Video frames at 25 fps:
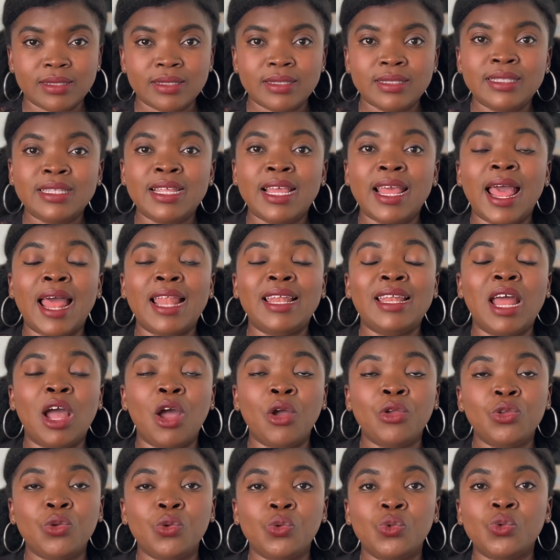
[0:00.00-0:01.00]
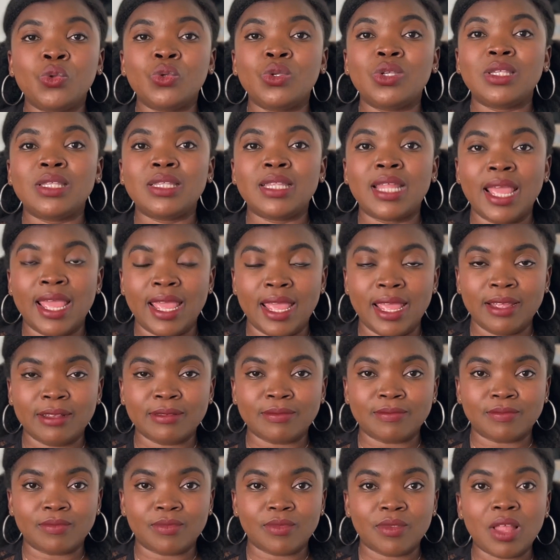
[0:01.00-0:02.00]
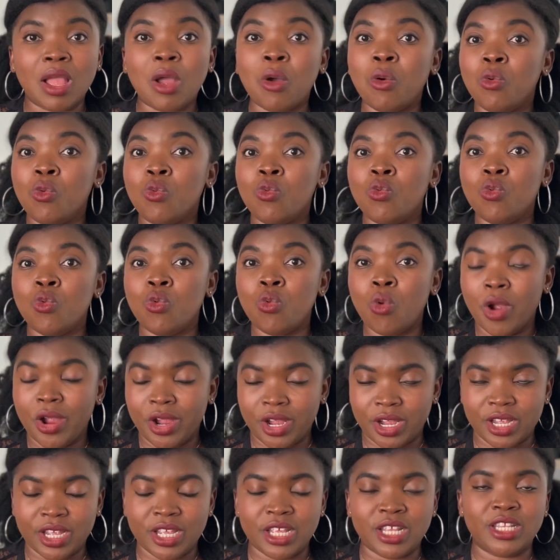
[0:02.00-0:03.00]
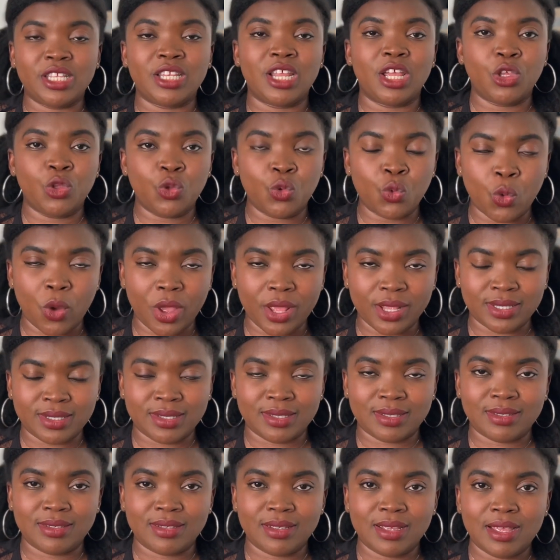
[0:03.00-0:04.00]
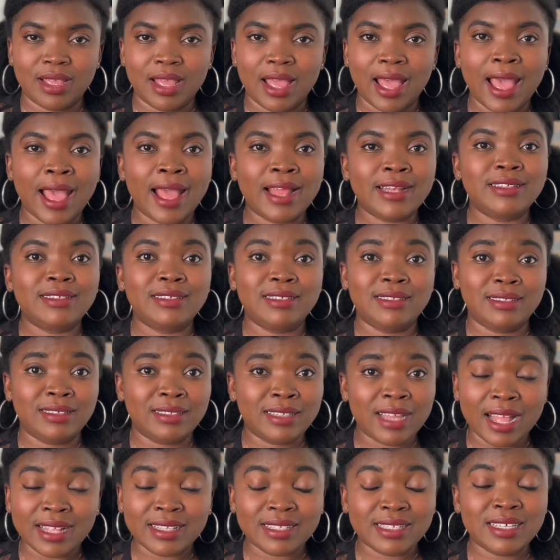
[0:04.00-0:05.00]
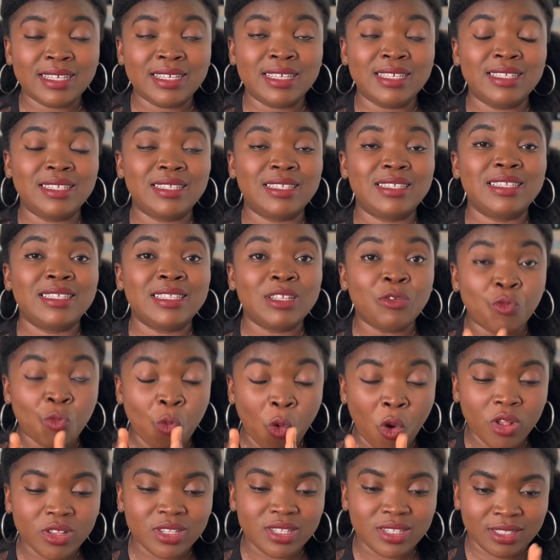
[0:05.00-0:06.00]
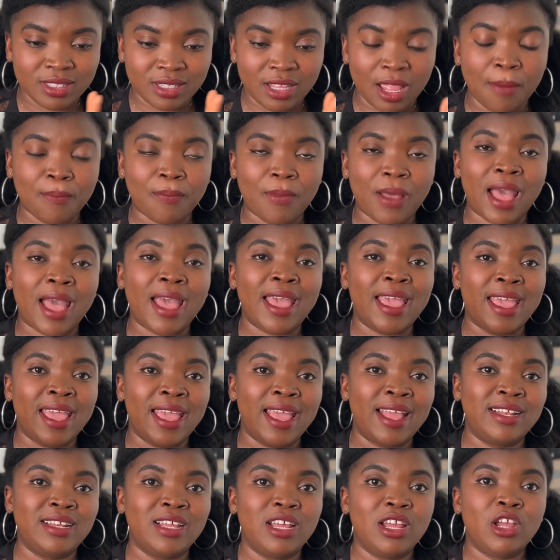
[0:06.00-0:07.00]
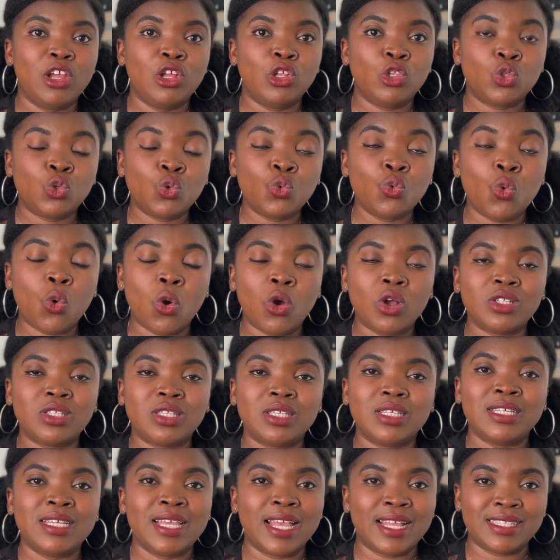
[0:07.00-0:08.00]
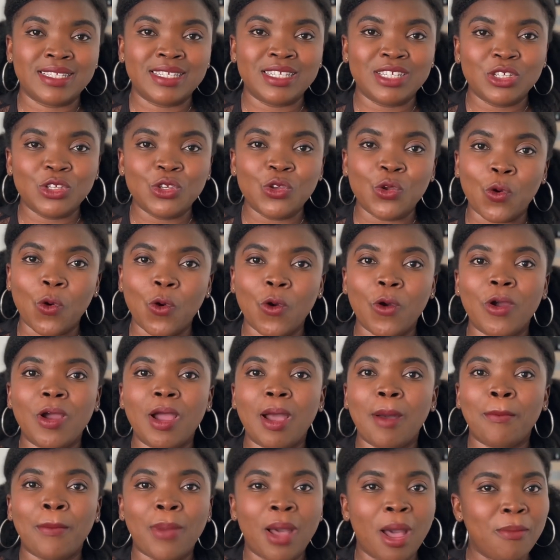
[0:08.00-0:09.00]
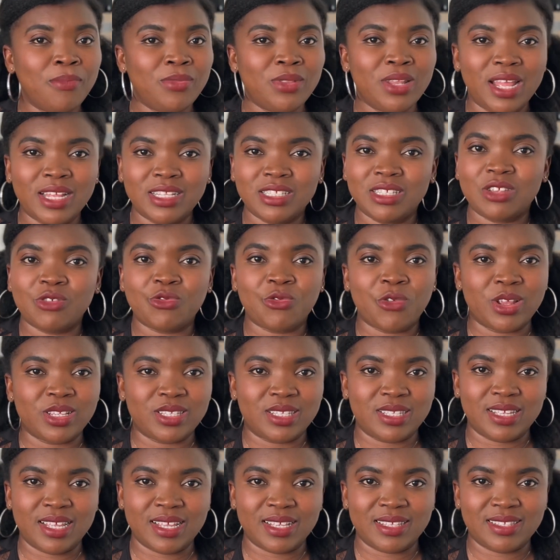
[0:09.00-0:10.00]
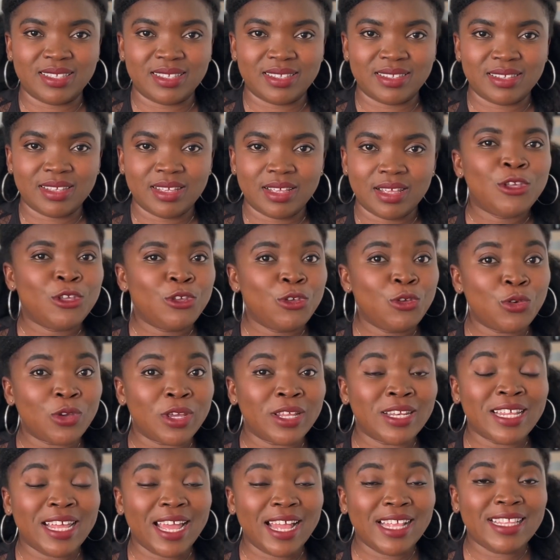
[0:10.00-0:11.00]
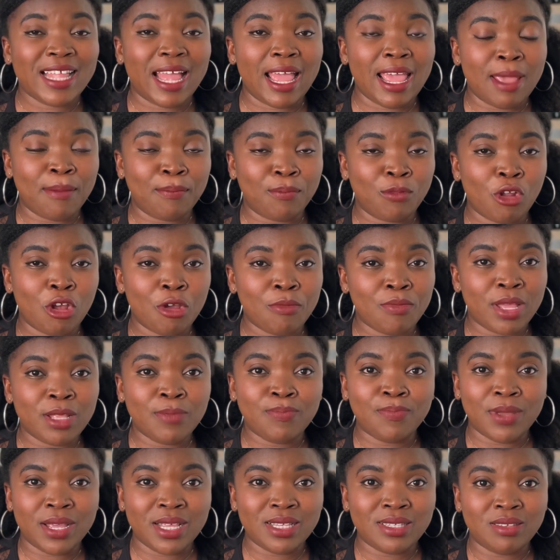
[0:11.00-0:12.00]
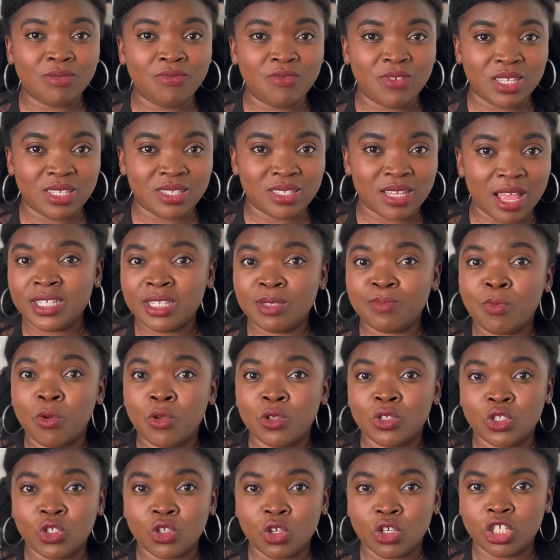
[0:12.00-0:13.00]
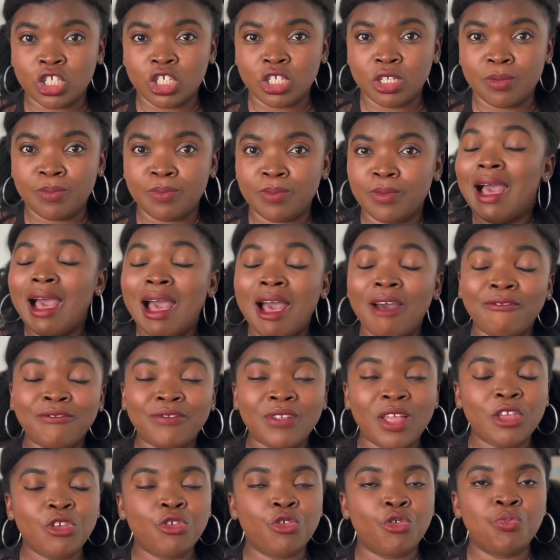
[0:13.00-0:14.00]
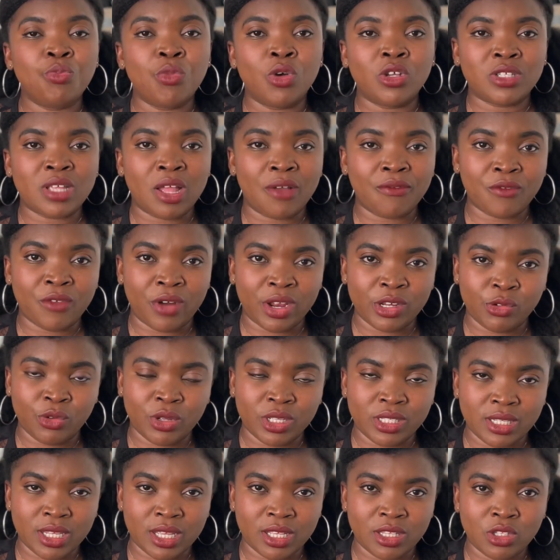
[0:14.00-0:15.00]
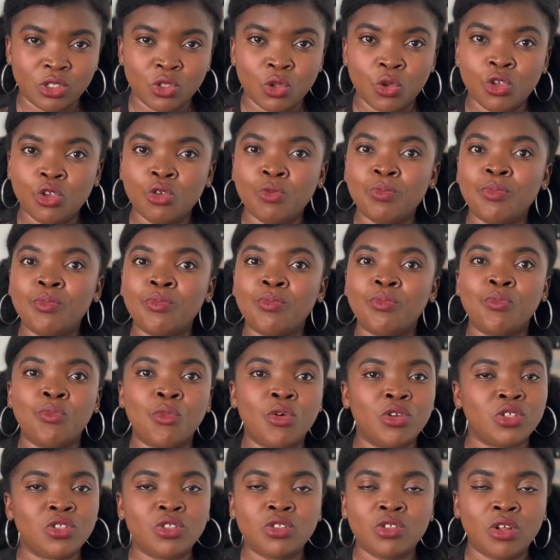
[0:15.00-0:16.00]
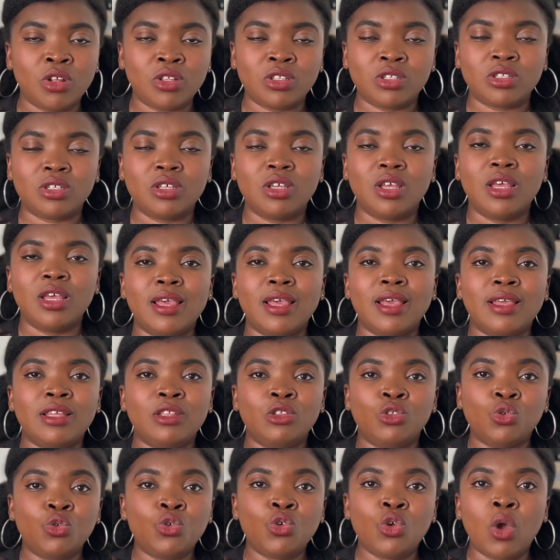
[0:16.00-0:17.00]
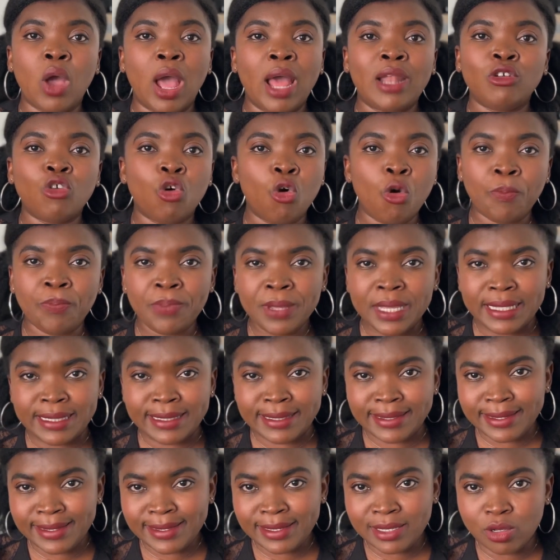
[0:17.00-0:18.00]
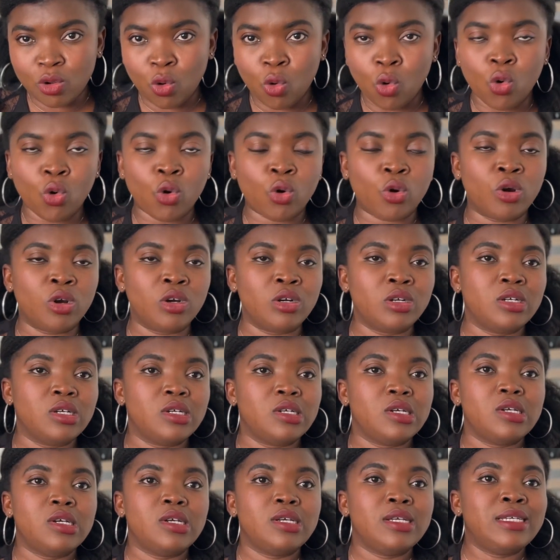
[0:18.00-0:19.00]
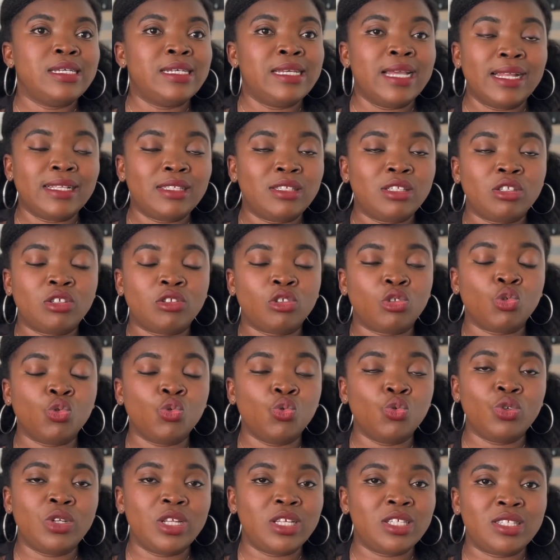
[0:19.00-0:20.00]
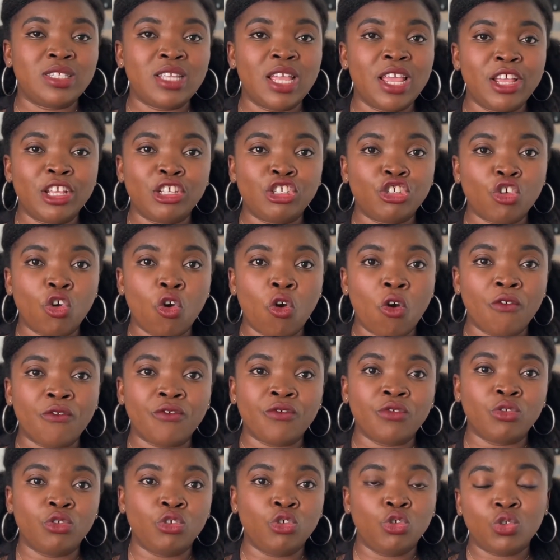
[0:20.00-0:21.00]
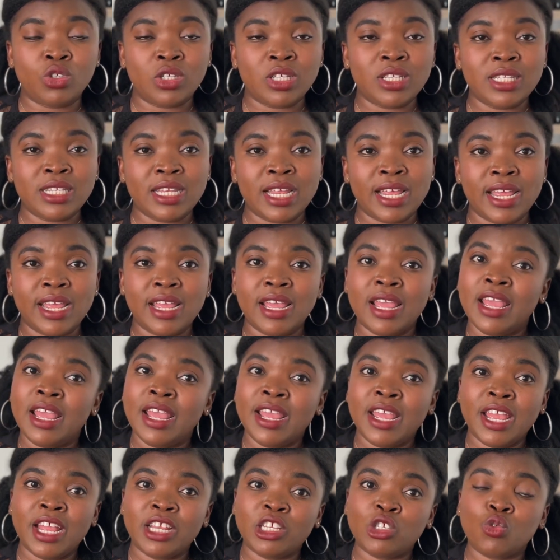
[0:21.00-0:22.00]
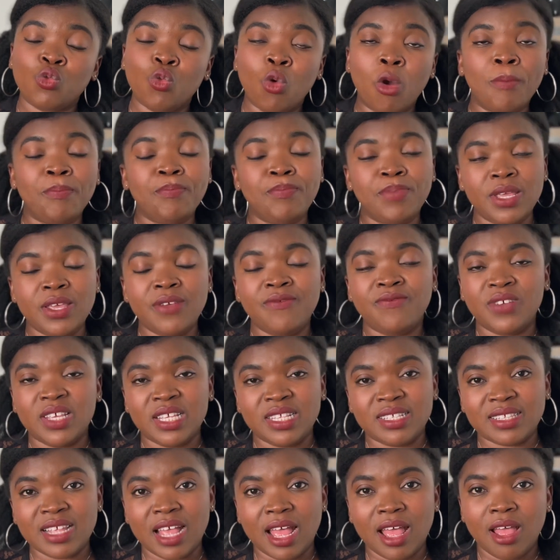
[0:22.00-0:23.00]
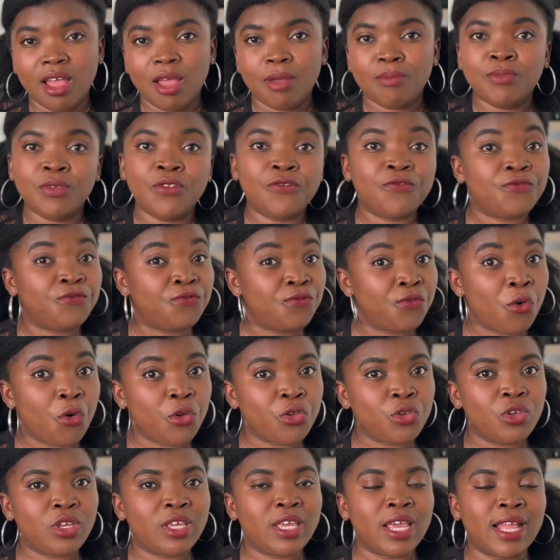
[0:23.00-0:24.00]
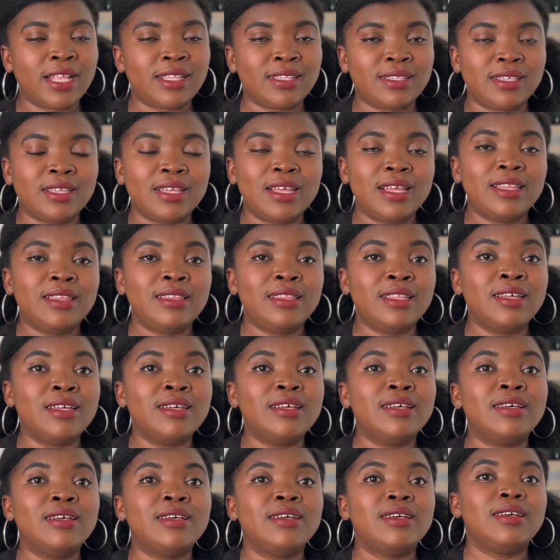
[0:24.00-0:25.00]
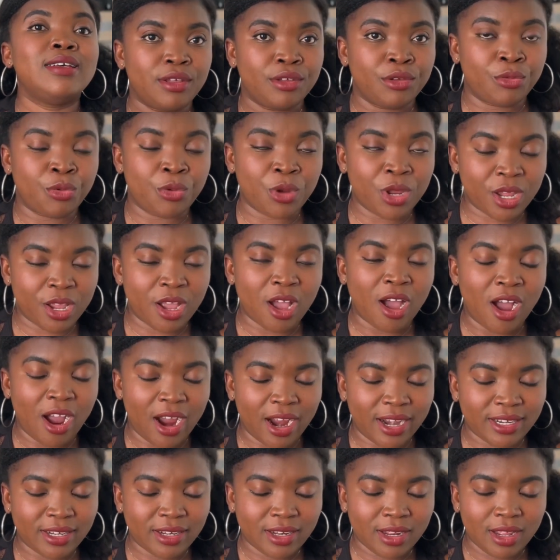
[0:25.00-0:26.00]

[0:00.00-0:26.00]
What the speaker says: they allow you to stay and work in the US. And that is one step ahead towards getting your permanent residence. You can get that employment-based visa sponsorship after you must have graduated. So you must not do an OPT or get to the stage of using the H-1B visa before you get the green card.